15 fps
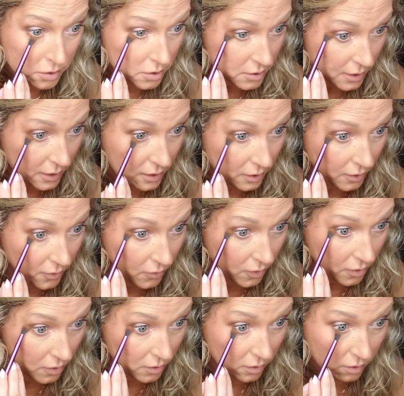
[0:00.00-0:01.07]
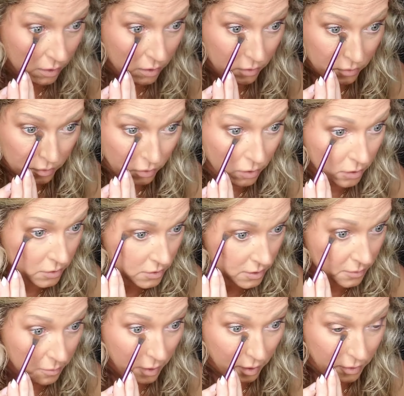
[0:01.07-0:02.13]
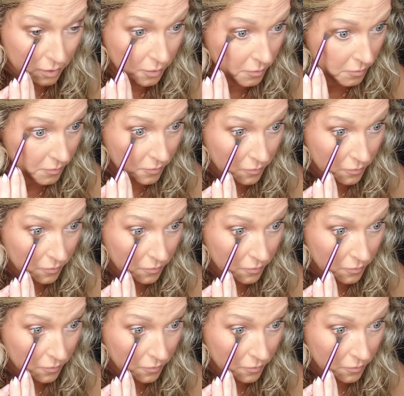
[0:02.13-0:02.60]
just kind of go all along across the bottom.